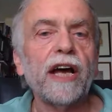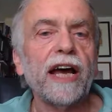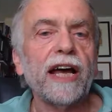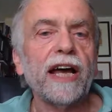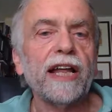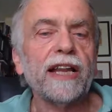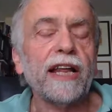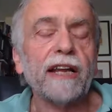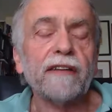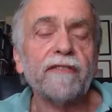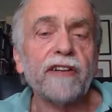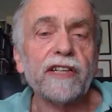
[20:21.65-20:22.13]

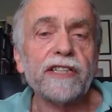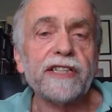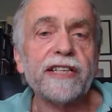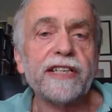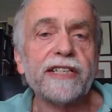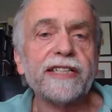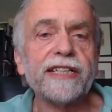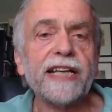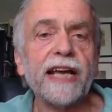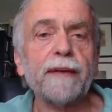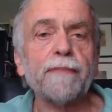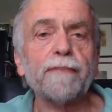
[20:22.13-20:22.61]
And that was
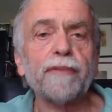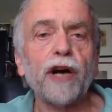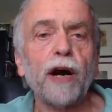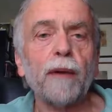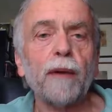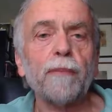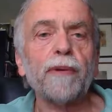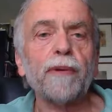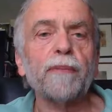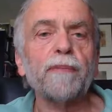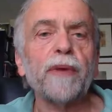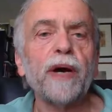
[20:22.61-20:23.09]
the same
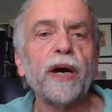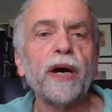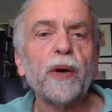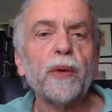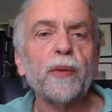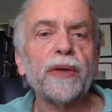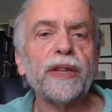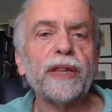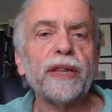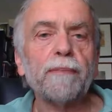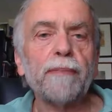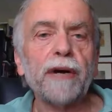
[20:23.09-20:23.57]
problem
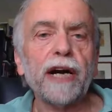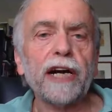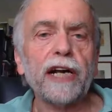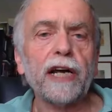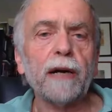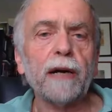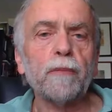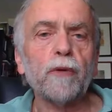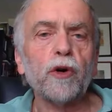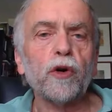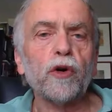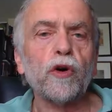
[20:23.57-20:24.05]
with the
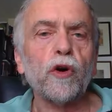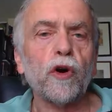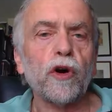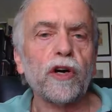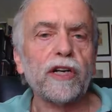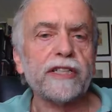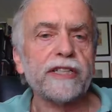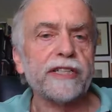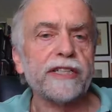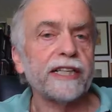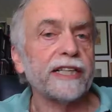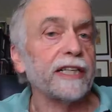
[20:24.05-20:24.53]
Bergamo course.